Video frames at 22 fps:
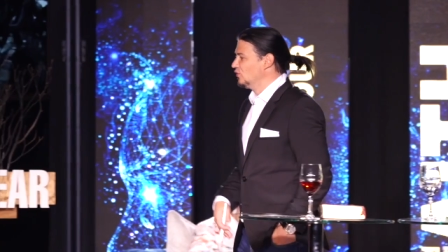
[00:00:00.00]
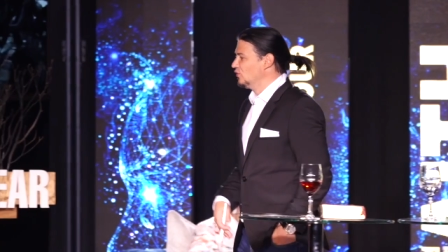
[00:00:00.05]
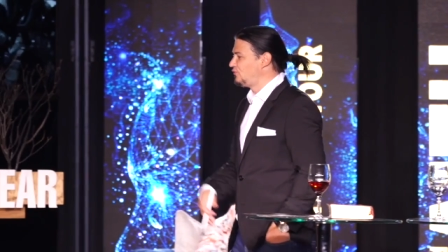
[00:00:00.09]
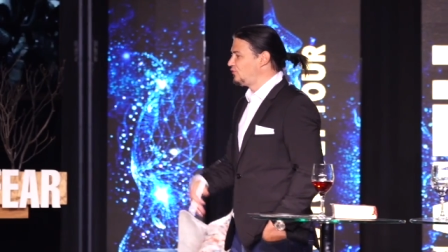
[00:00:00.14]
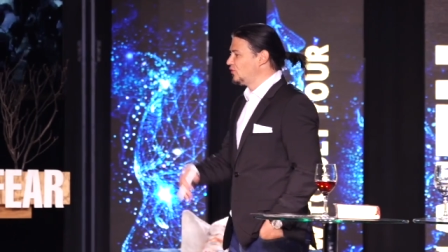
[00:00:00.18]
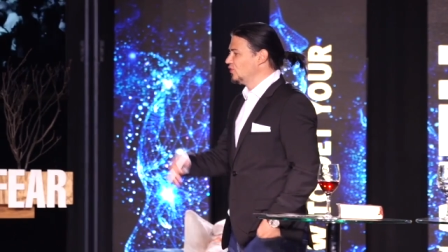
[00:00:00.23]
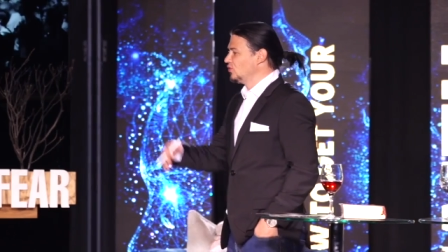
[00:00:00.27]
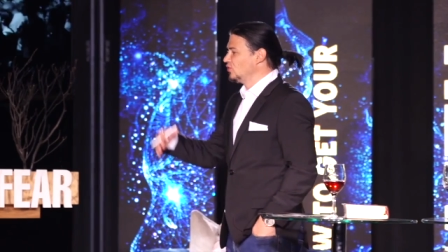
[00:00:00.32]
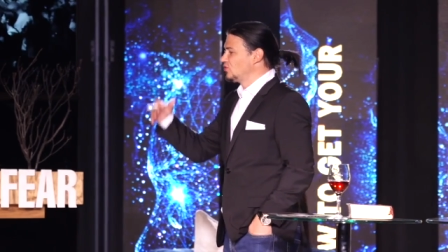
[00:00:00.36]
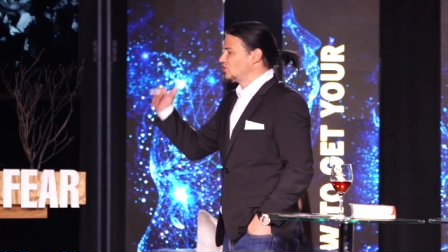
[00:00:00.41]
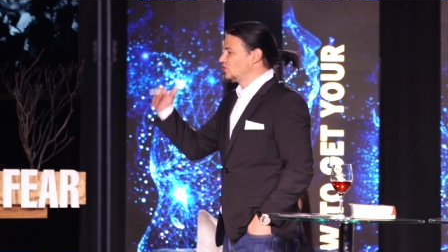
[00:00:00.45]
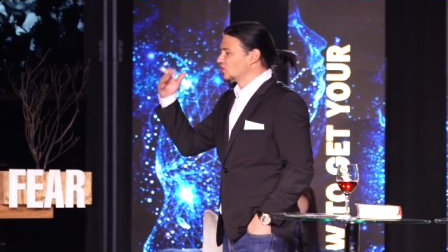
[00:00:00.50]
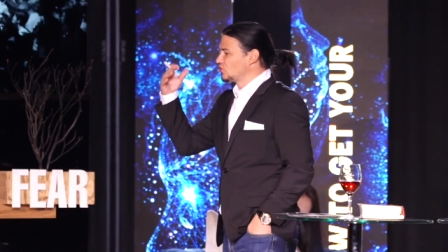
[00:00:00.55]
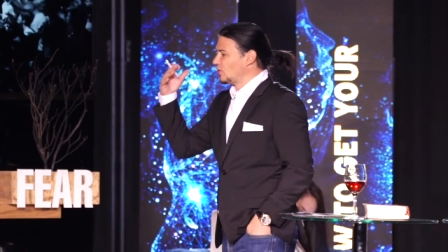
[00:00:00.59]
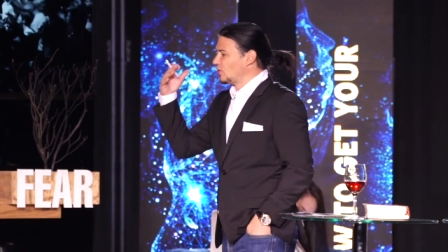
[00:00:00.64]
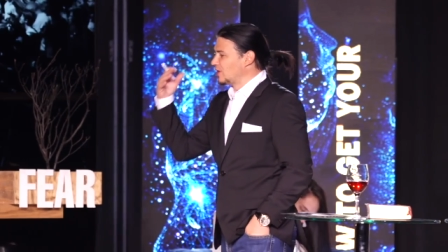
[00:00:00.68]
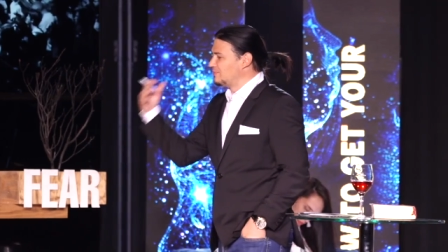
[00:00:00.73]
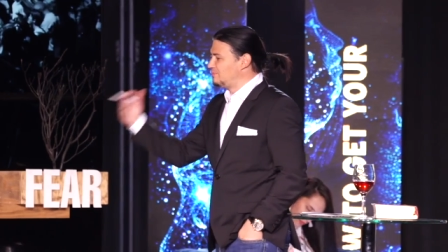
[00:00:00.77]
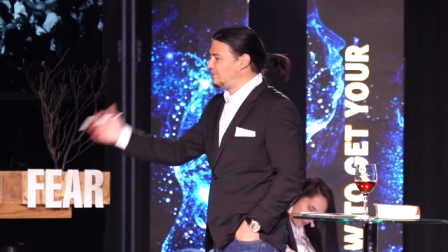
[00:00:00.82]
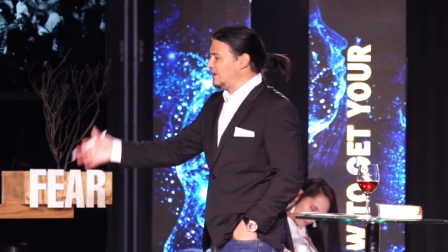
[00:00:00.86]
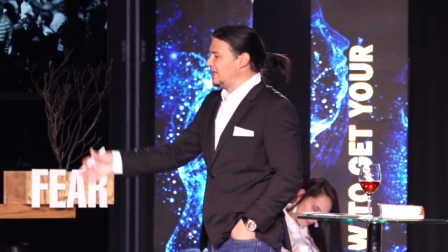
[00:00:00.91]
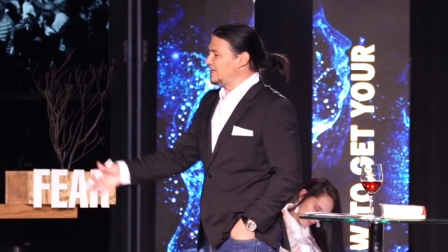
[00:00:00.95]
feel you just want
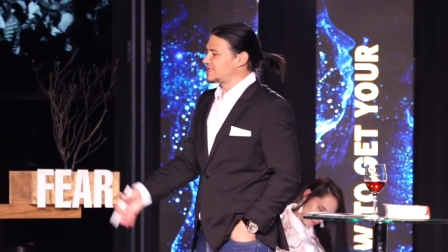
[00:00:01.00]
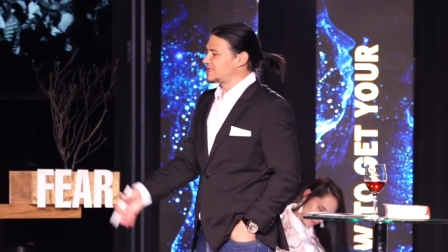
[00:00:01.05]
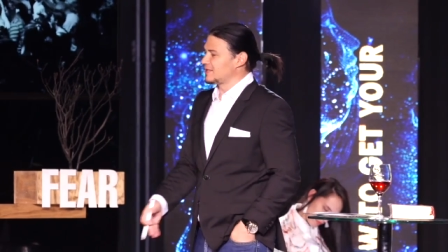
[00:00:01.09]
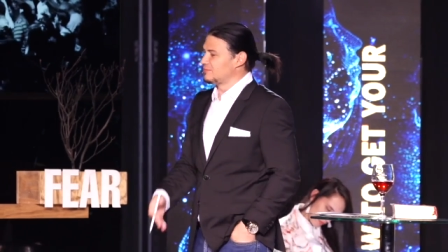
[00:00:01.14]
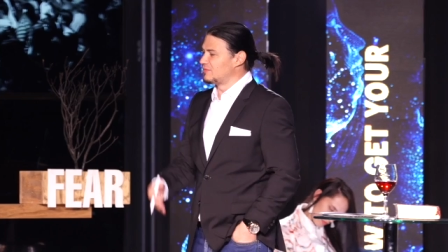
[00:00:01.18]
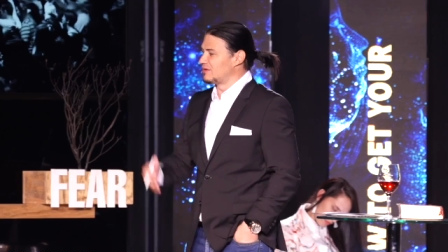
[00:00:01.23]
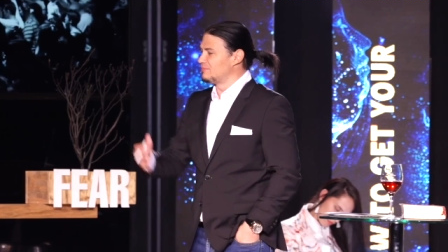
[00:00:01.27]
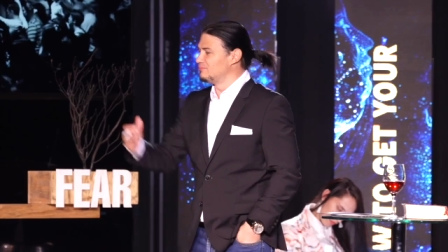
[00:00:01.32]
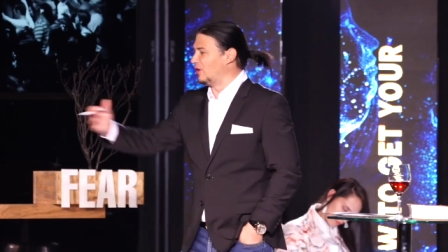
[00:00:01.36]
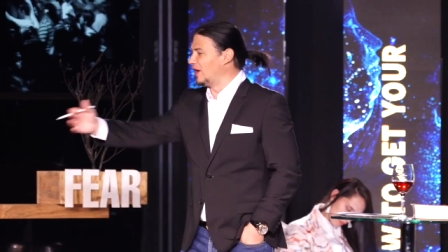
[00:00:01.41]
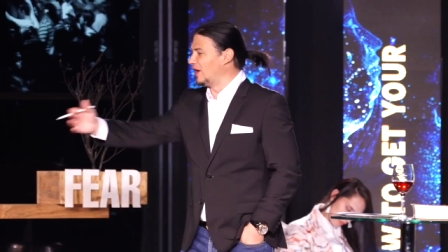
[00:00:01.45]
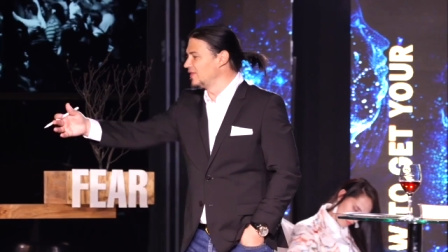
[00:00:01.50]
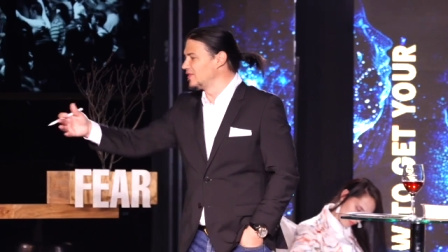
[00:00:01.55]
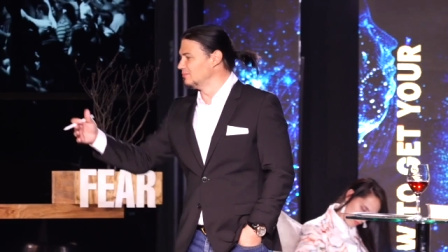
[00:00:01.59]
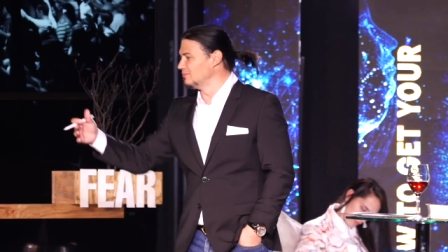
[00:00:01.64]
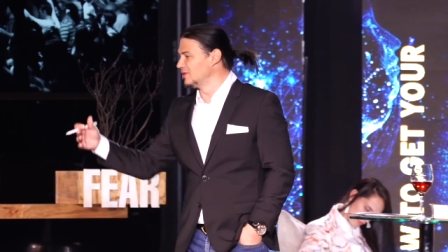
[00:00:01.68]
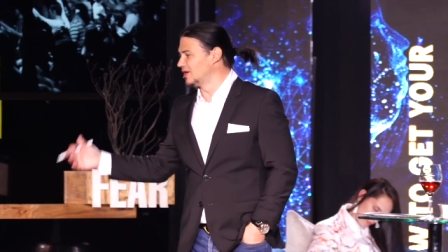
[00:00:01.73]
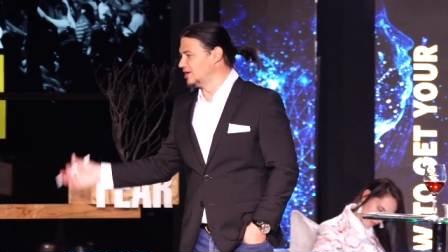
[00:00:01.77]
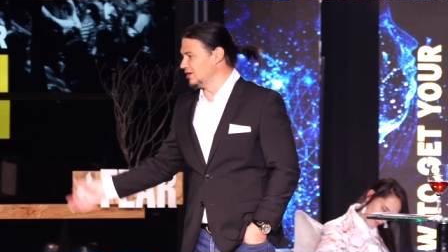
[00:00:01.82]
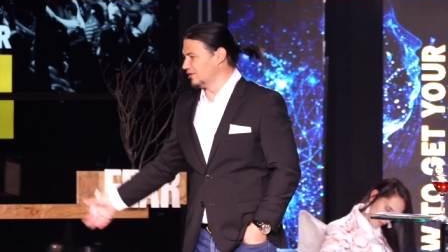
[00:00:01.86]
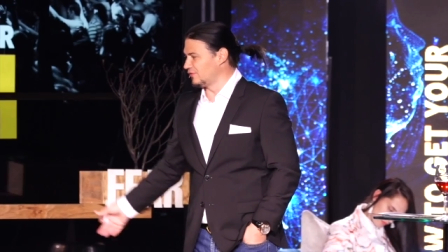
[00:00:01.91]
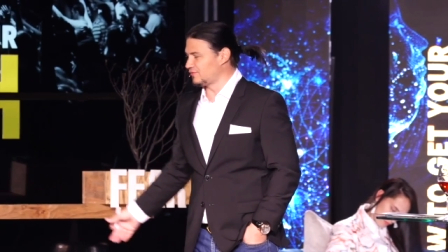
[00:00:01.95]
to bless them and buy them
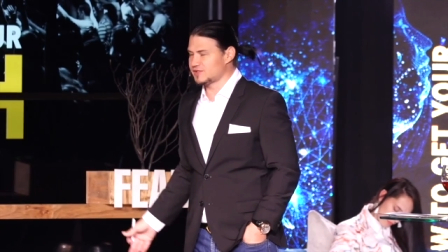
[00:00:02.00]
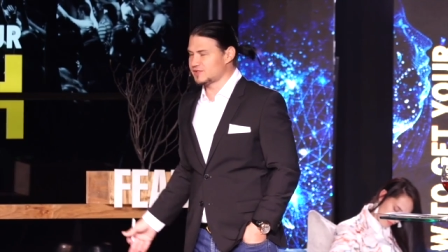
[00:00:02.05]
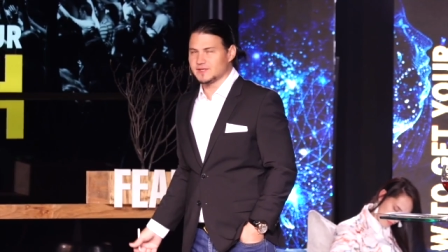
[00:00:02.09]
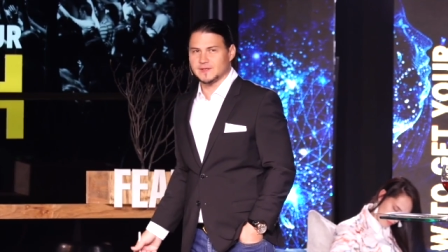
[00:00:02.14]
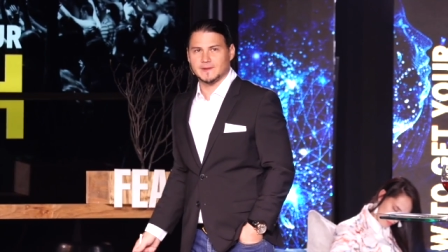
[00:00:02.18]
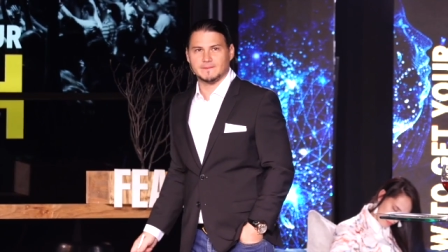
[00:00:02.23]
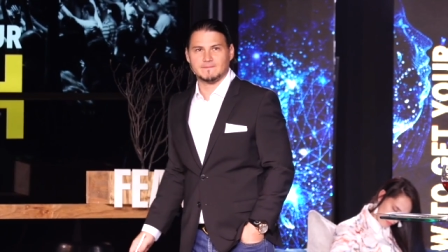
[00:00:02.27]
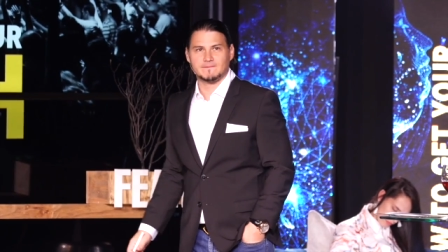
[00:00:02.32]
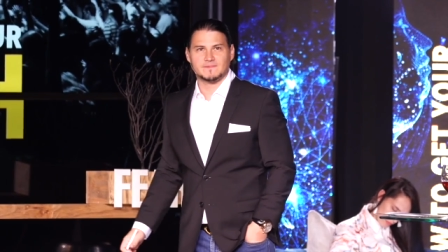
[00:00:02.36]
a gift,